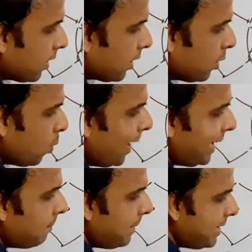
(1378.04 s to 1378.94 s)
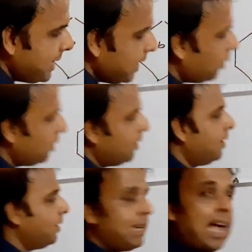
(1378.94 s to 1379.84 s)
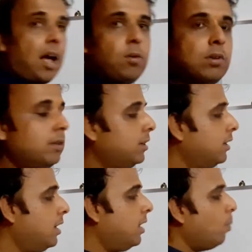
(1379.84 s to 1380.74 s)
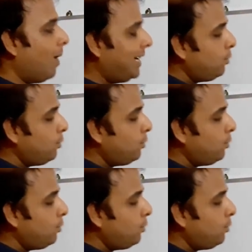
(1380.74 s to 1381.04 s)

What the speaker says: No atom means 0. Now, what